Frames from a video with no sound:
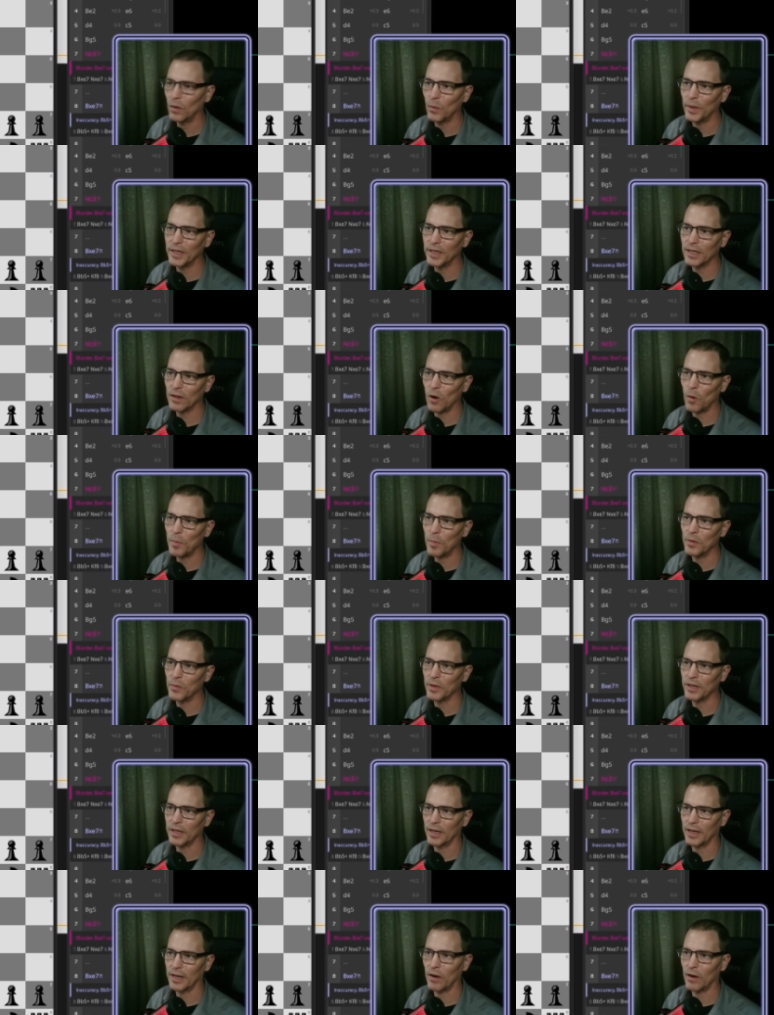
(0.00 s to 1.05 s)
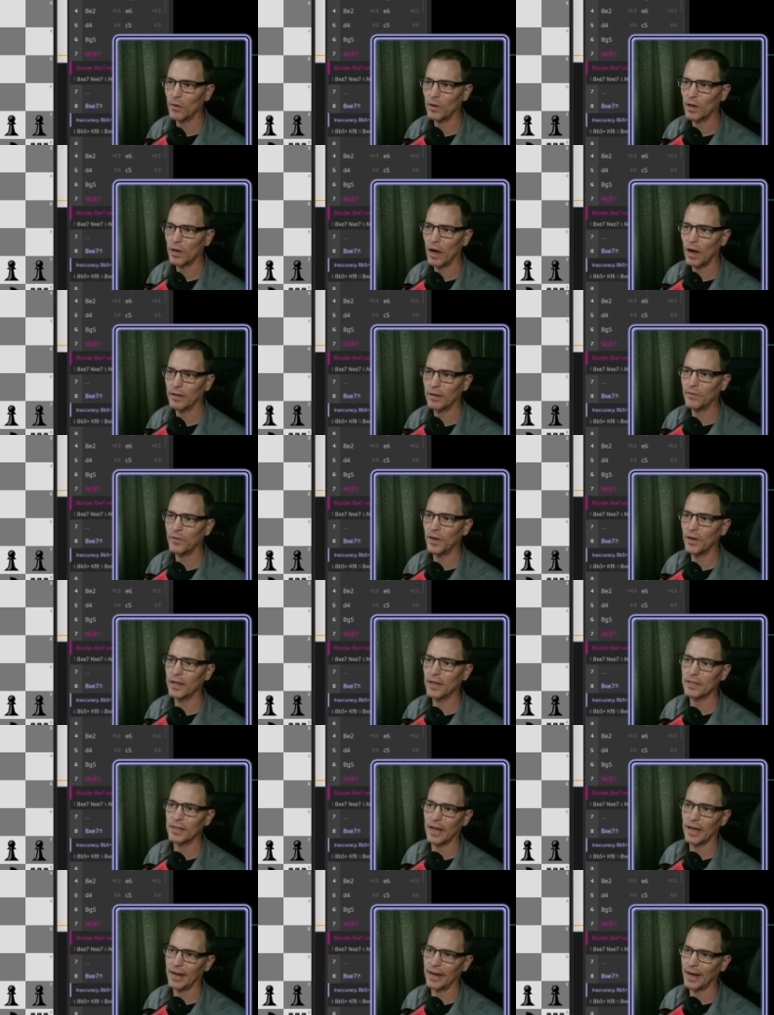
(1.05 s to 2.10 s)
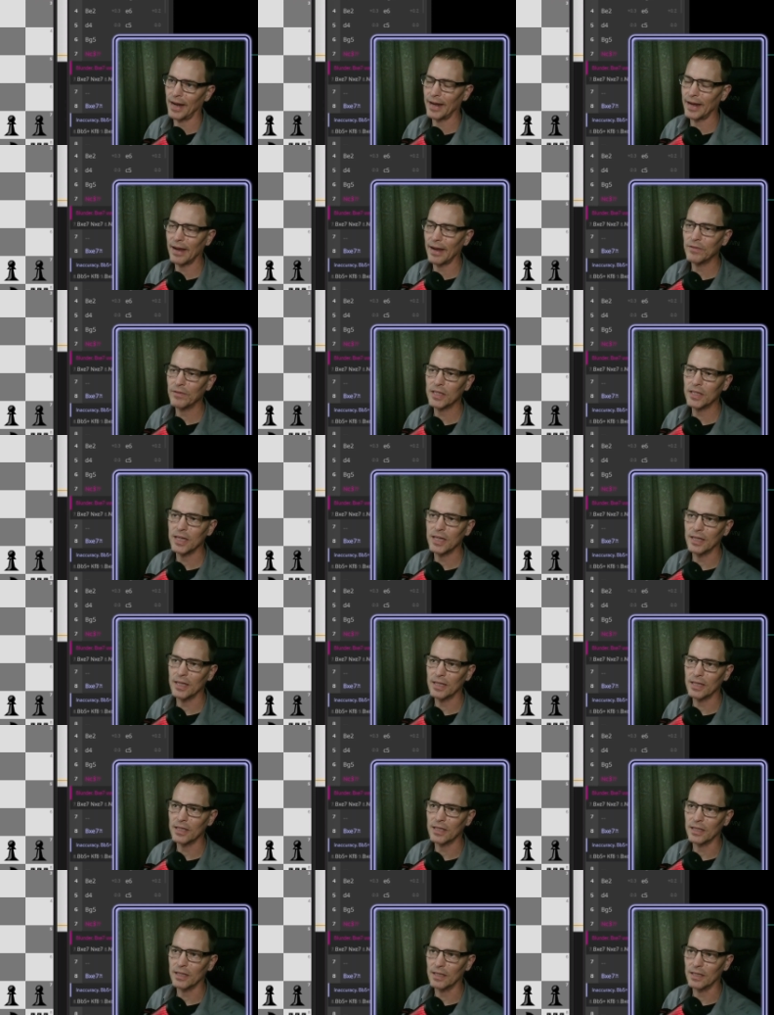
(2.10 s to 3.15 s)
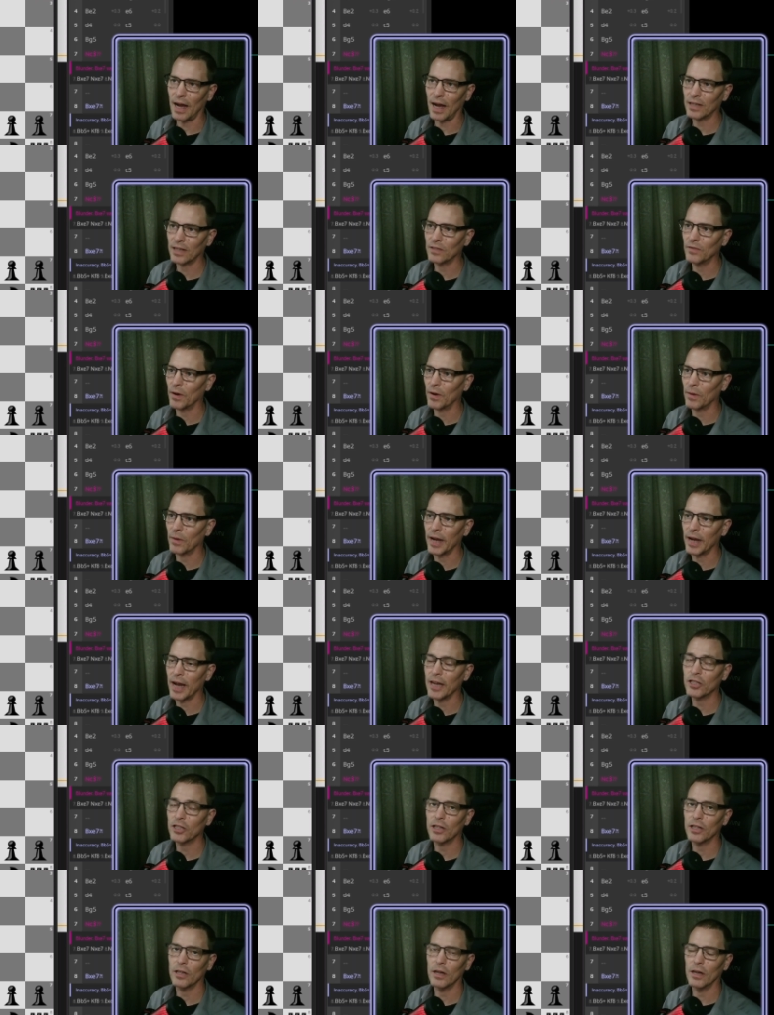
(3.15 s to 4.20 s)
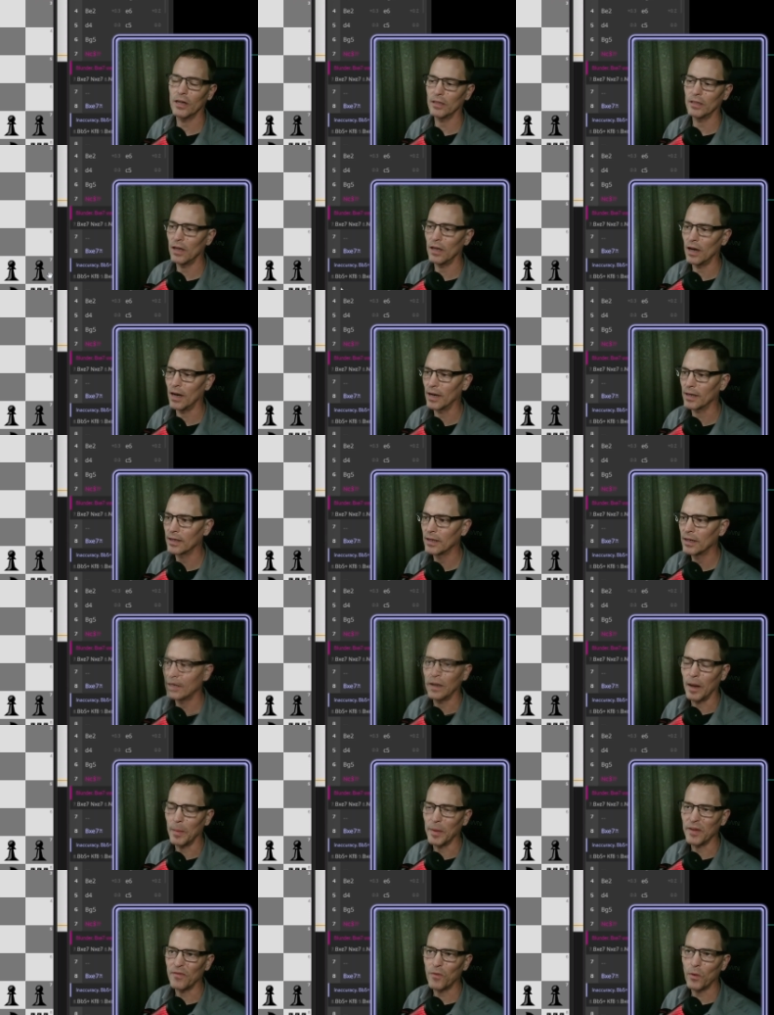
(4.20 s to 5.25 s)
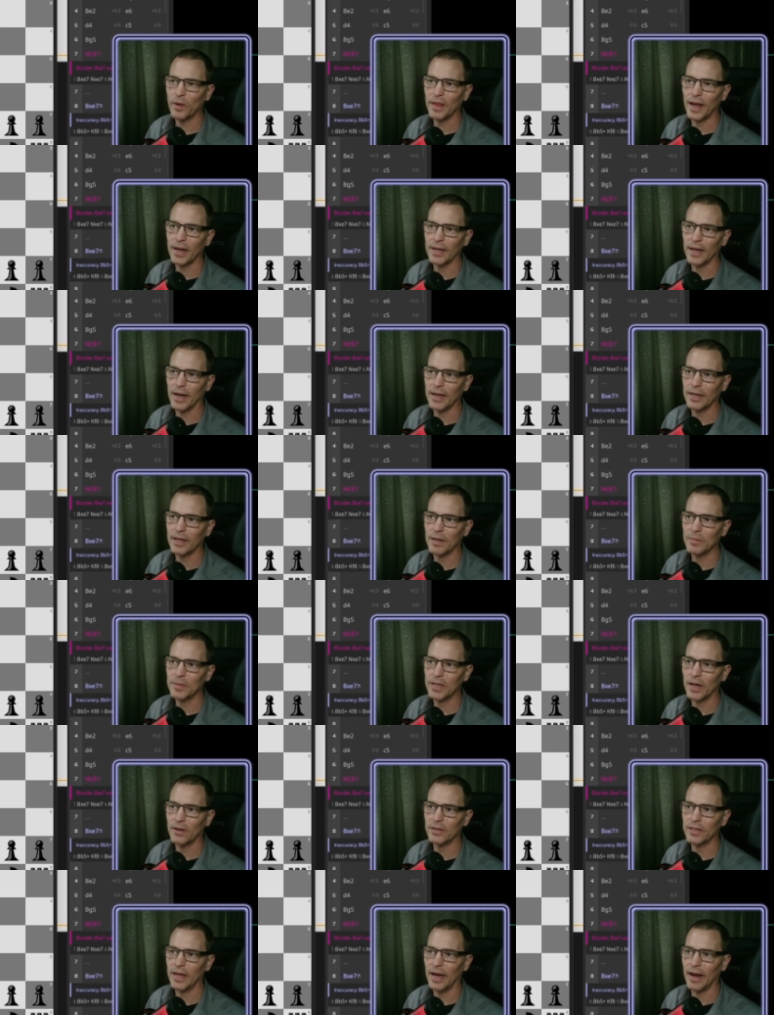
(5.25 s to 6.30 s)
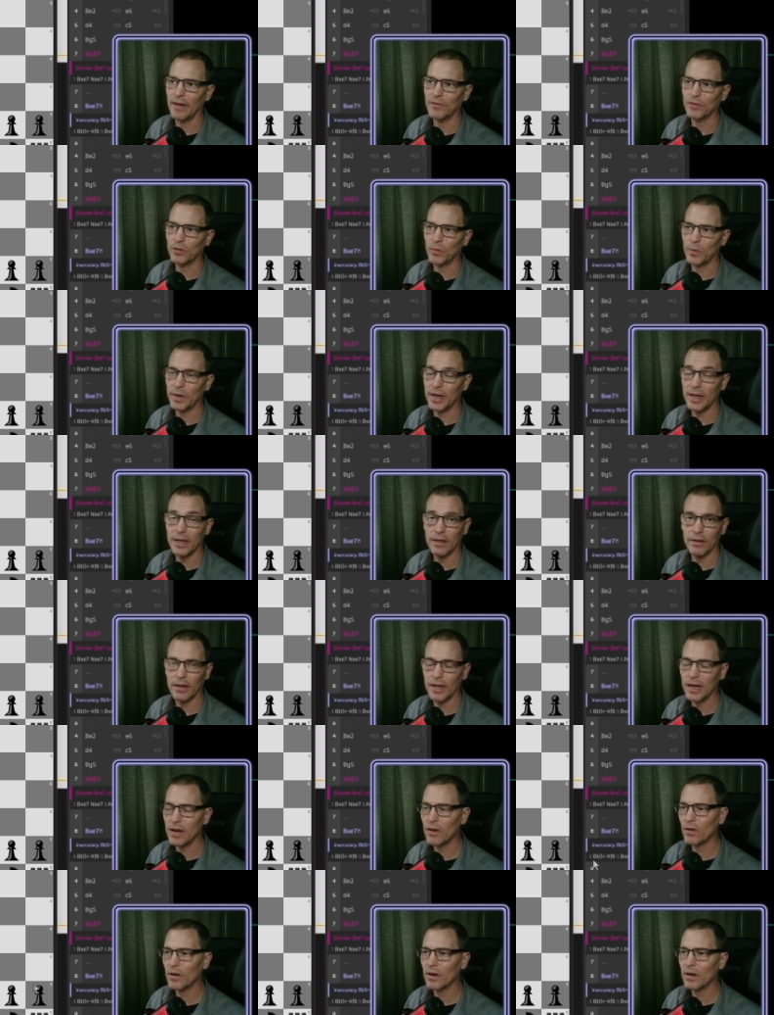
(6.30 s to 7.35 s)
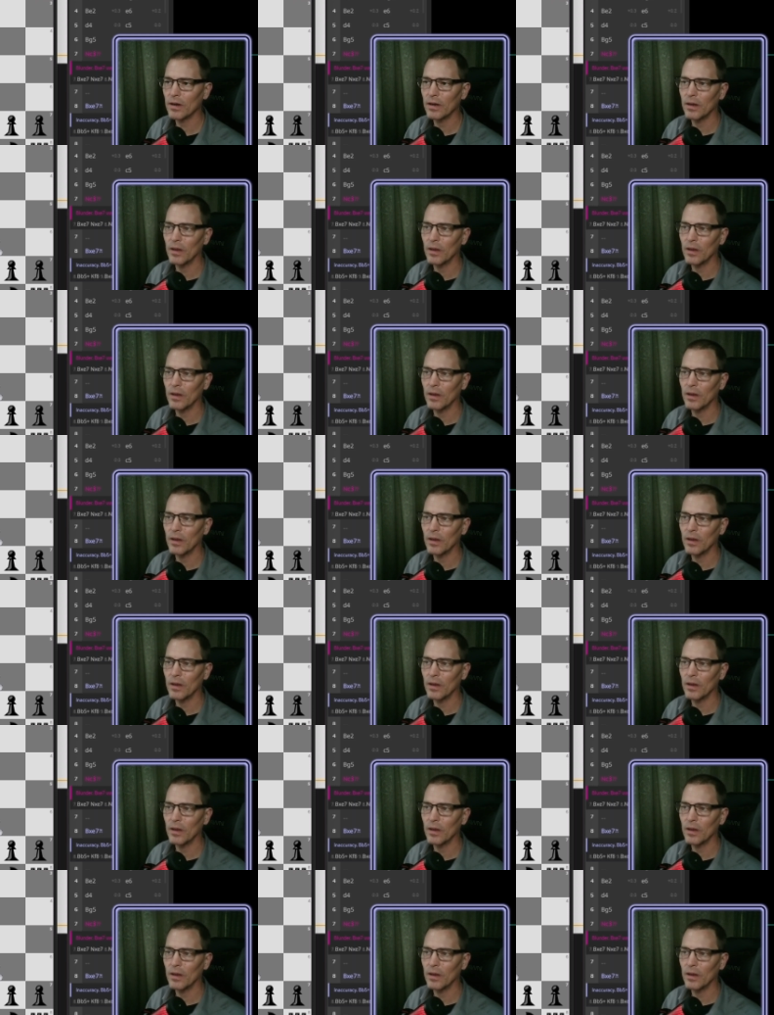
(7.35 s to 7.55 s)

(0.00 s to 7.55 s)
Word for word: We did open with the Caro-Kann defense, and I have seen this exact variation a lot. Now before that knight comes out to f3, here,